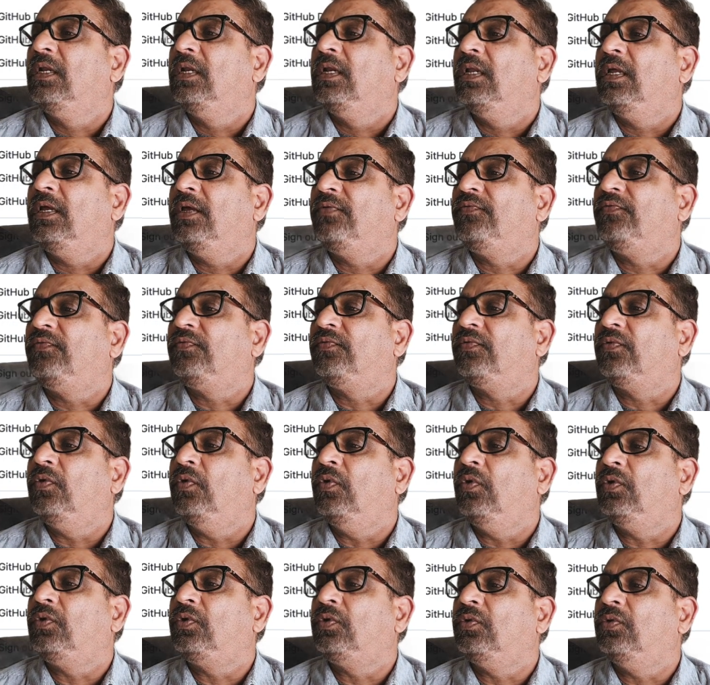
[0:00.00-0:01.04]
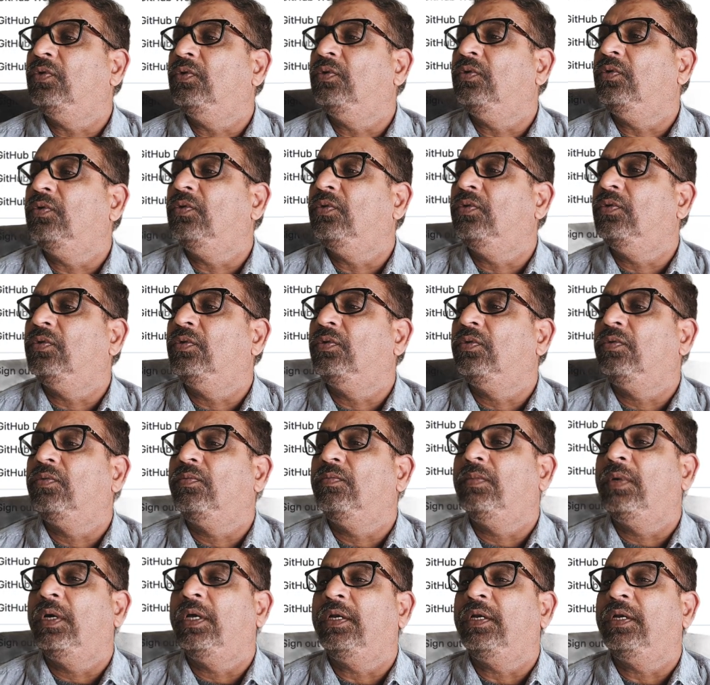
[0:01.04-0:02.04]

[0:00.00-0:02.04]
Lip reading: If you go to my